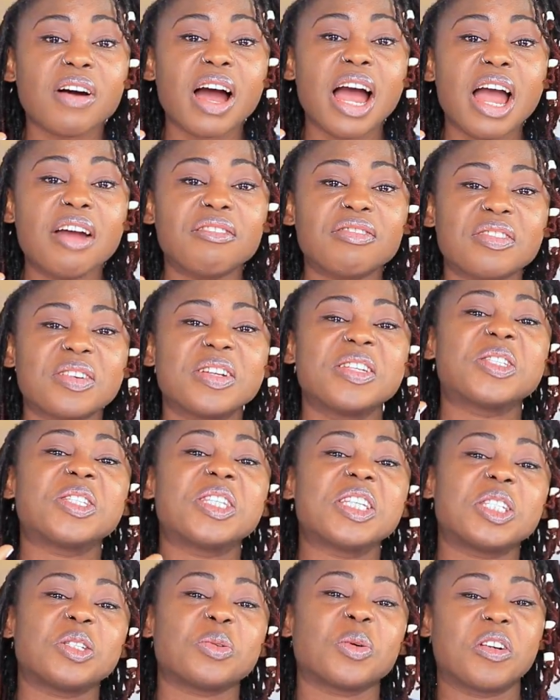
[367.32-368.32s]
five,
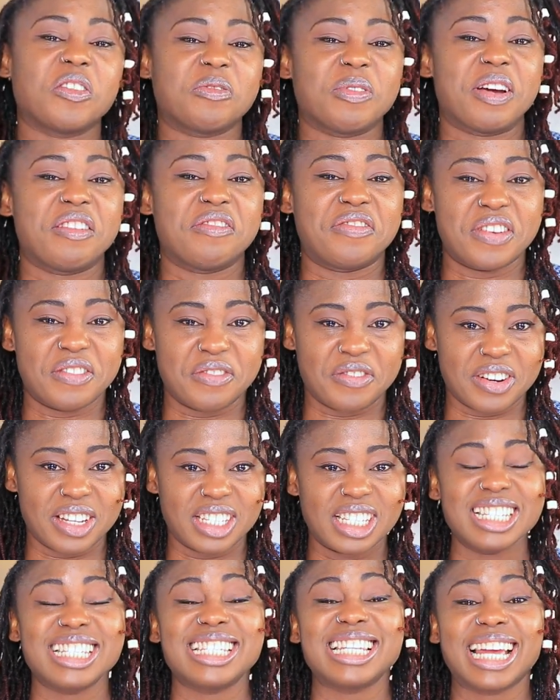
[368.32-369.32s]
this is one of my
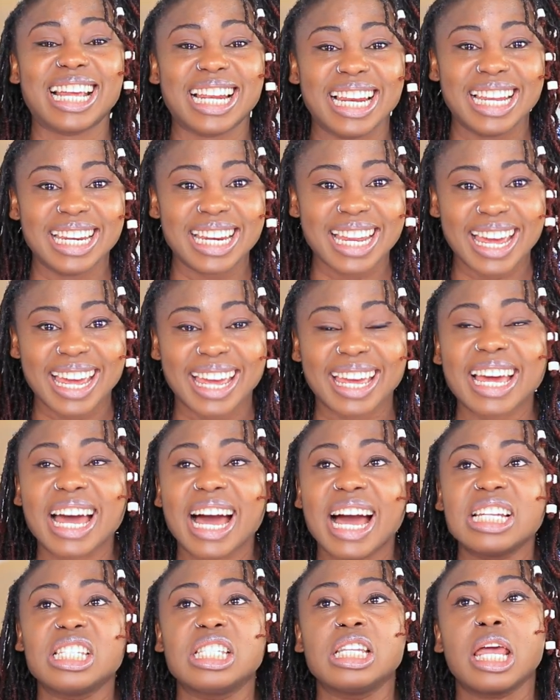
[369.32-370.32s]
favorites, is the clean air.
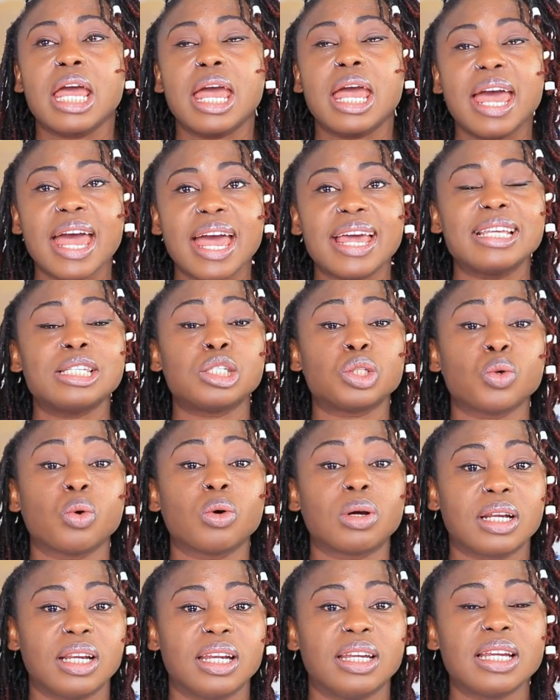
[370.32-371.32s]
Guys, the air is
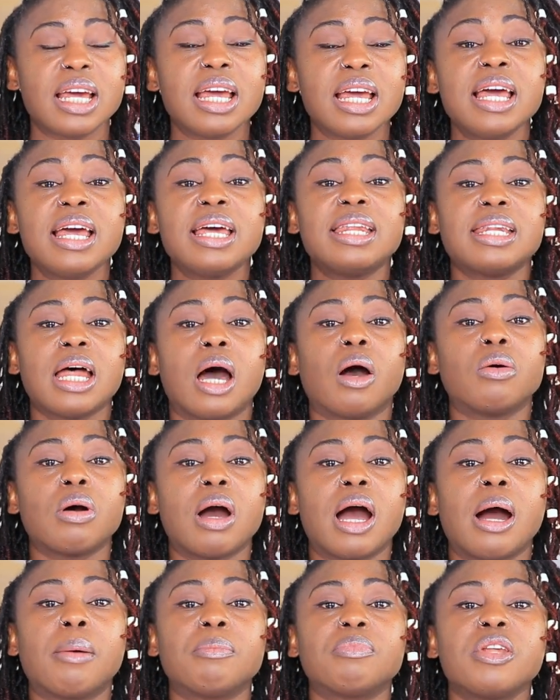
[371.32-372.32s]
so clean.
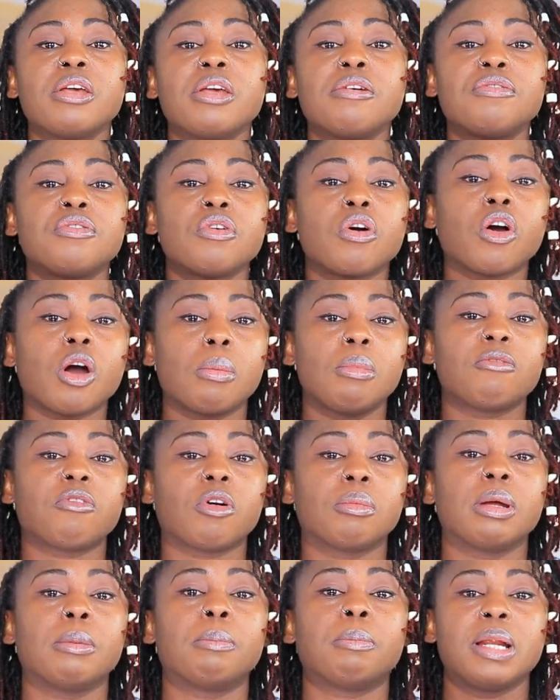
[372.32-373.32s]
Now if you're coming
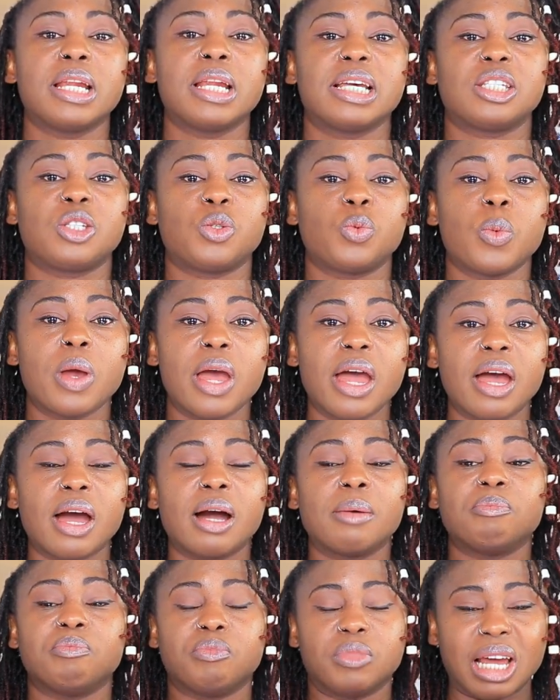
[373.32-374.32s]
from a place
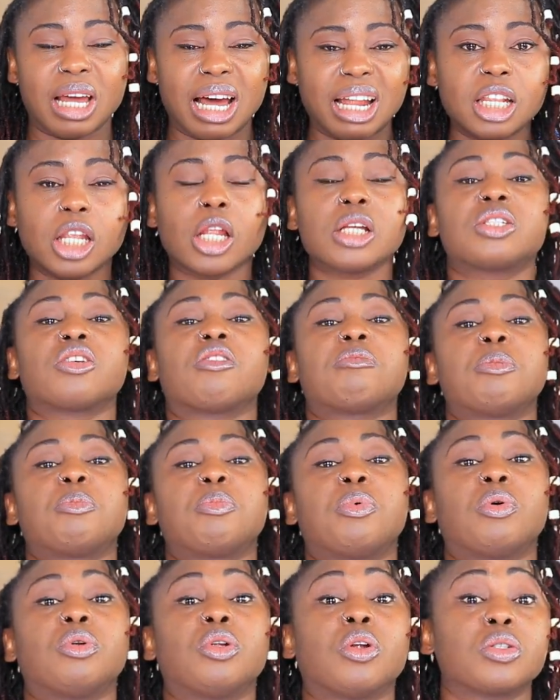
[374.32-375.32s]
where there are lots of
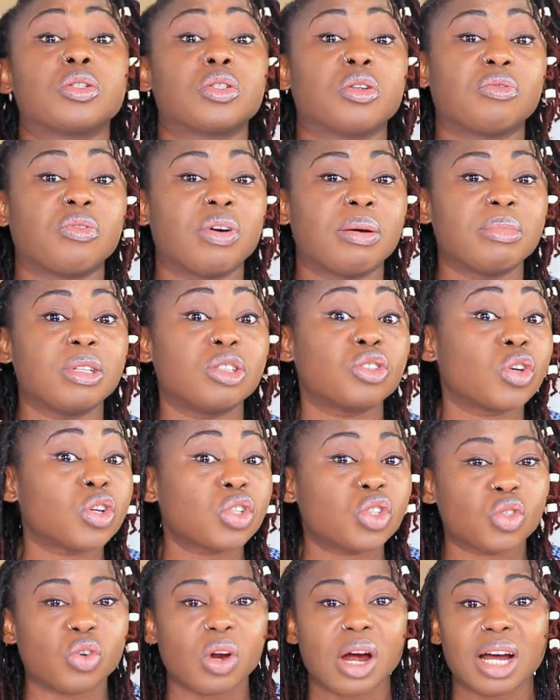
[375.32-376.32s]
people, lots of
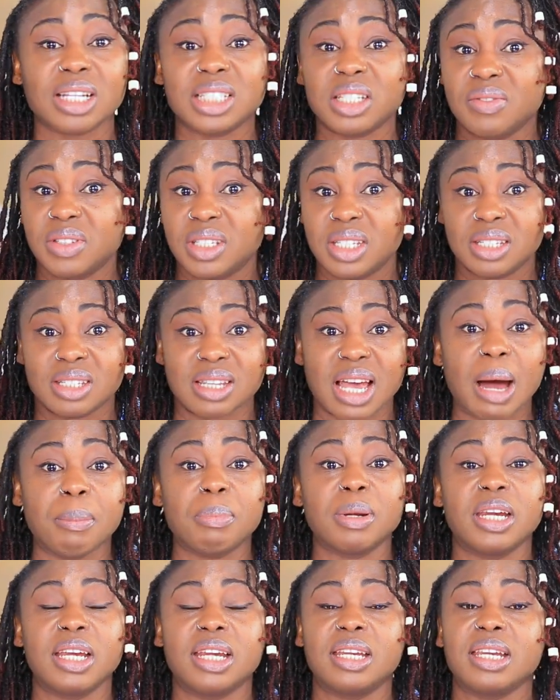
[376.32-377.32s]
industrial activities
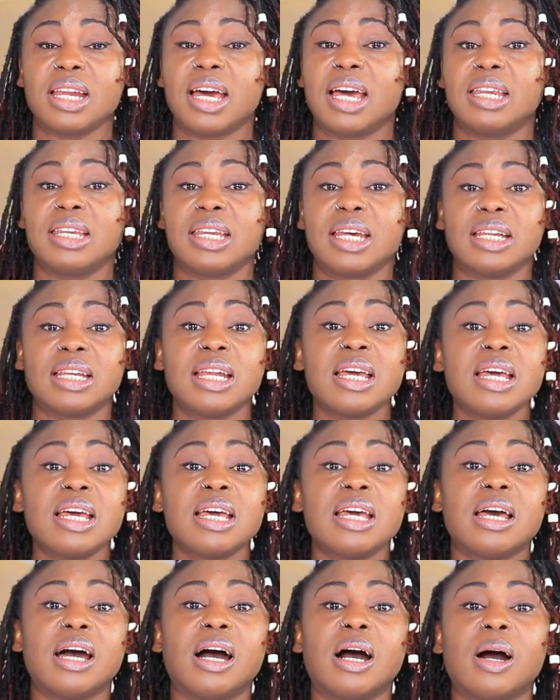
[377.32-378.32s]
happening, and
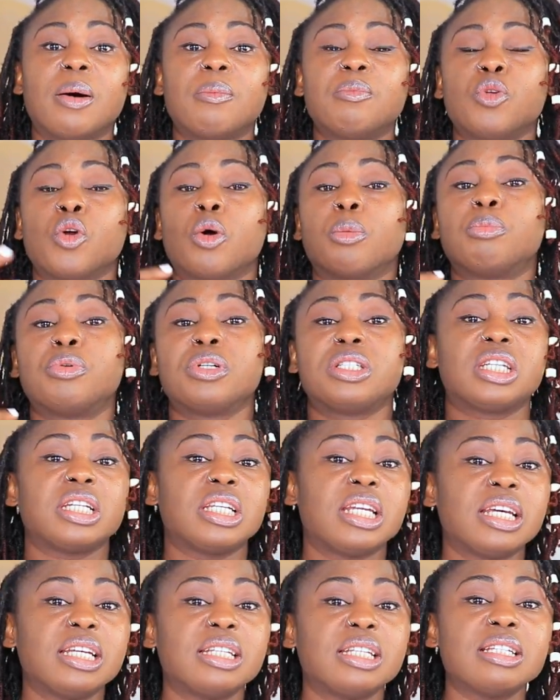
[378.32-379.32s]
then you're
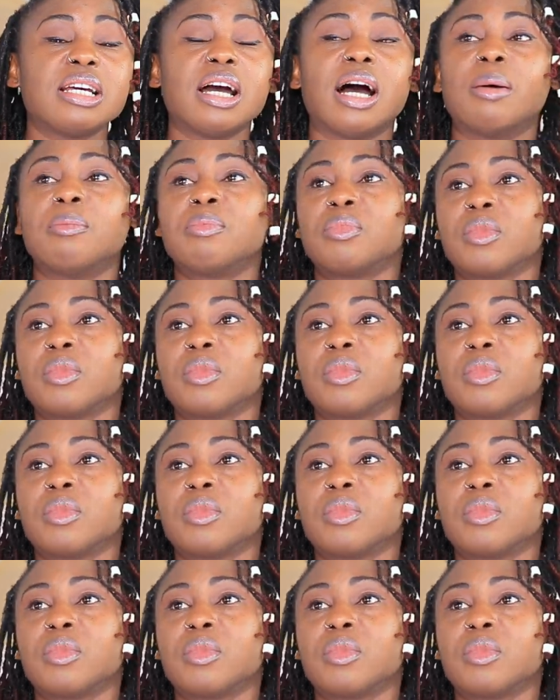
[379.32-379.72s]
breathing in